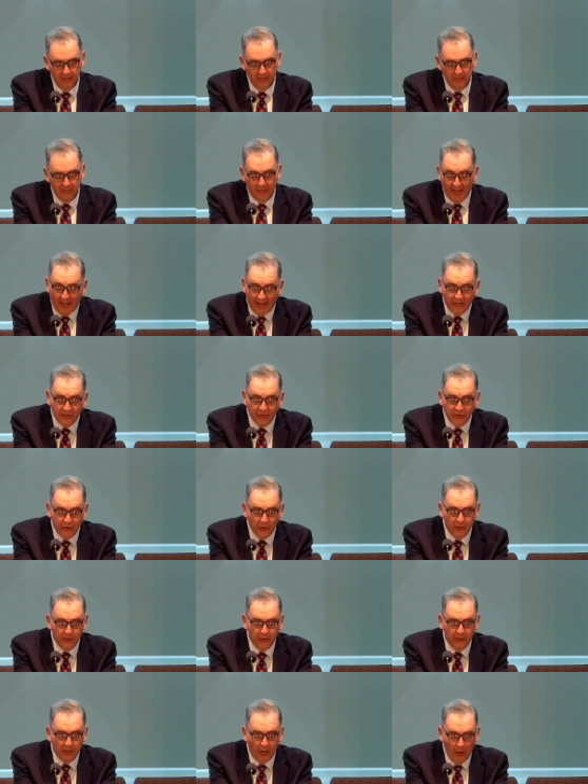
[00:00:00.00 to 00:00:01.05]
My eyes
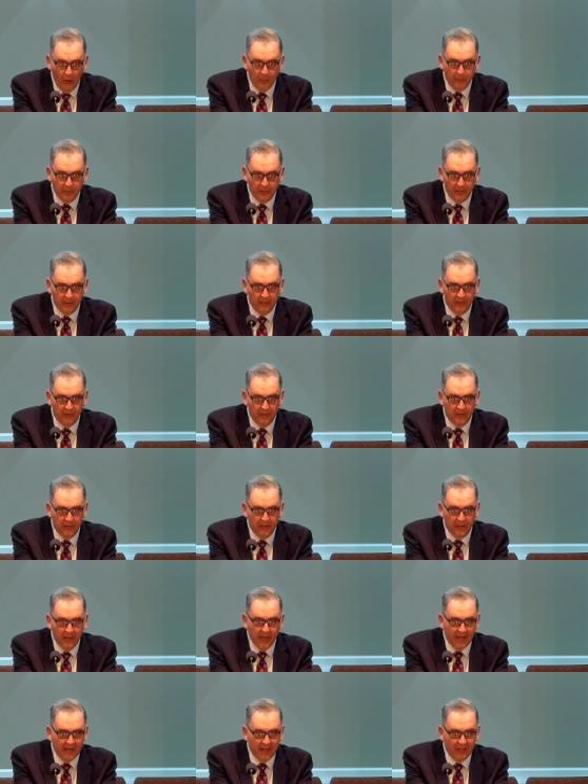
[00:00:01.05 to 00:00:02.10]
started to open,
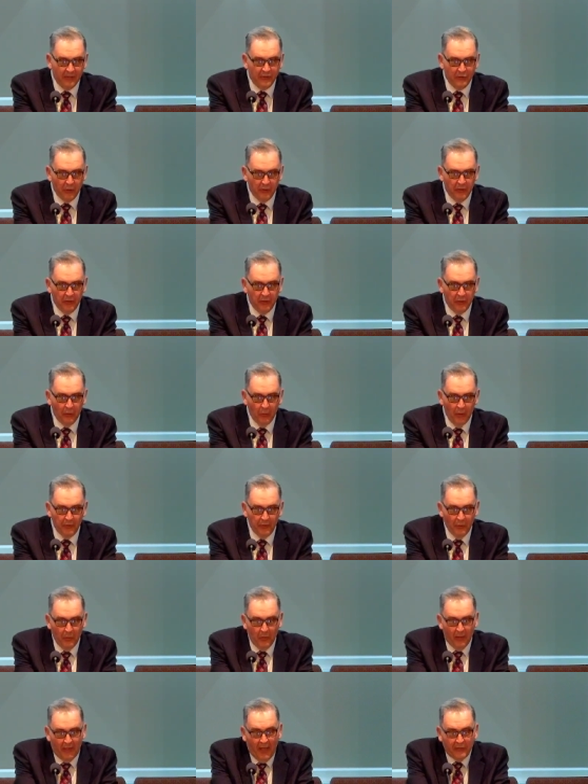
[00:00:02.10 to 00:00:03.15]
and I started to wonder
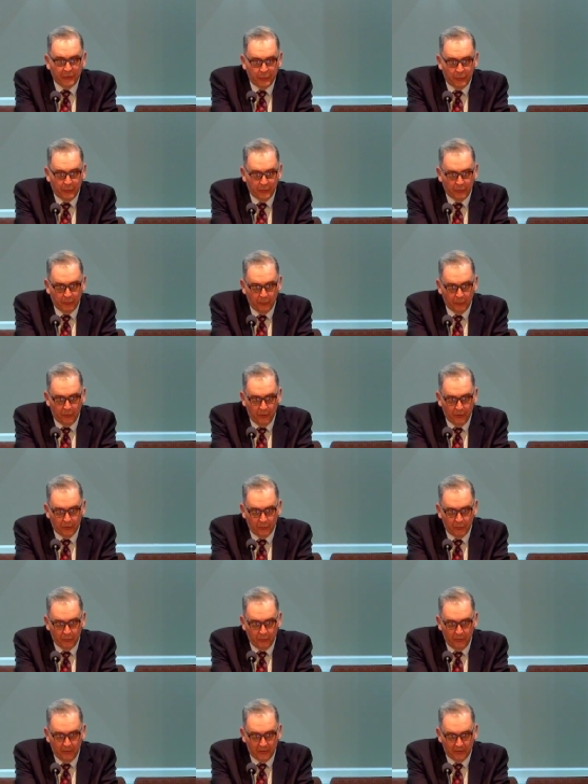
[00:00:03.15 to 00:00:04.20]
what else was, was,
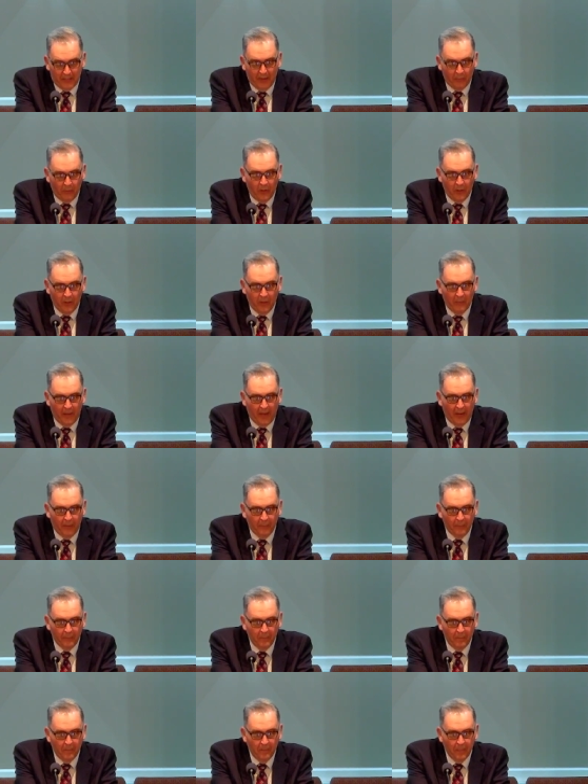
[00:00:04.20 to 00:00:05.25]
was I wrong about.
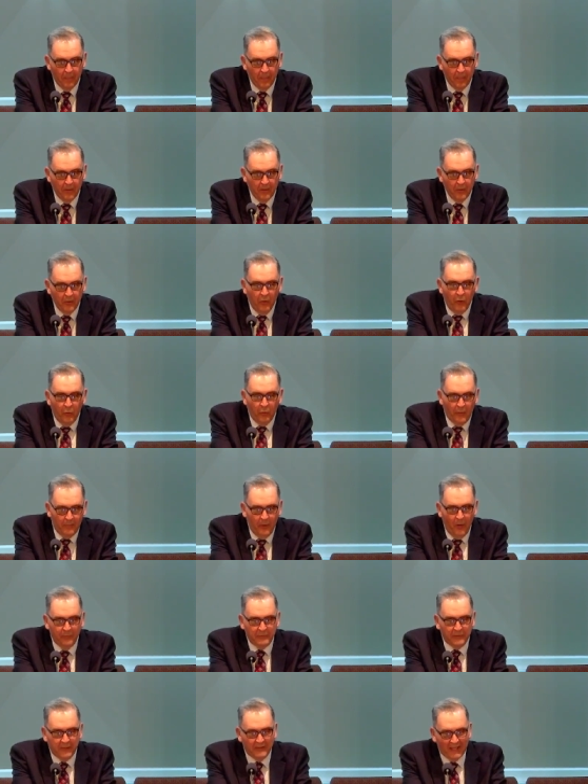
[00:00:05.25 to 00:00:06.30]
We
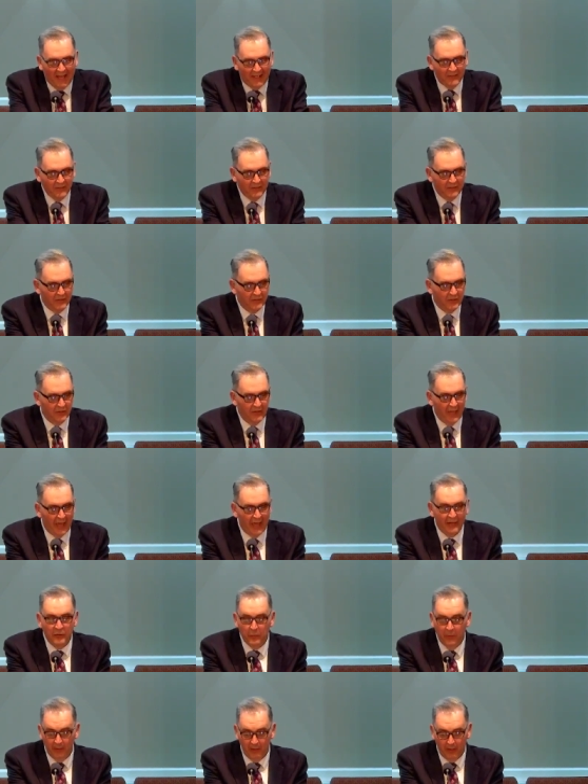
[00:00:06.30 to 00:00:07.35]
moved to Texas, and that
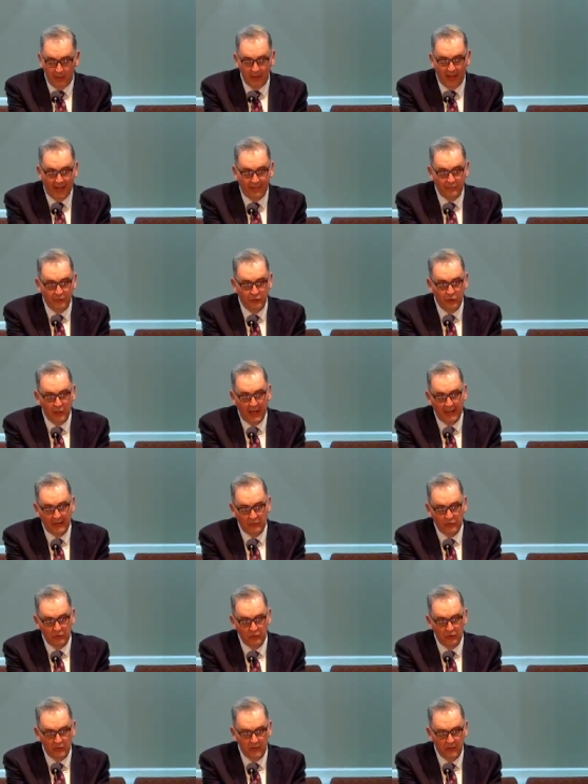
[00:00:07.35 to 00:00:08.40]
is when our lives
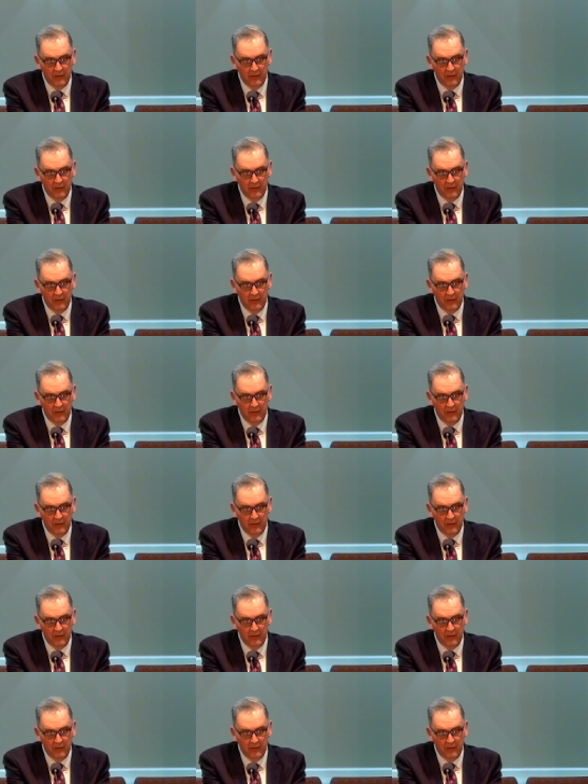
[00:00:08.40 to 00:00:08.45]
changed.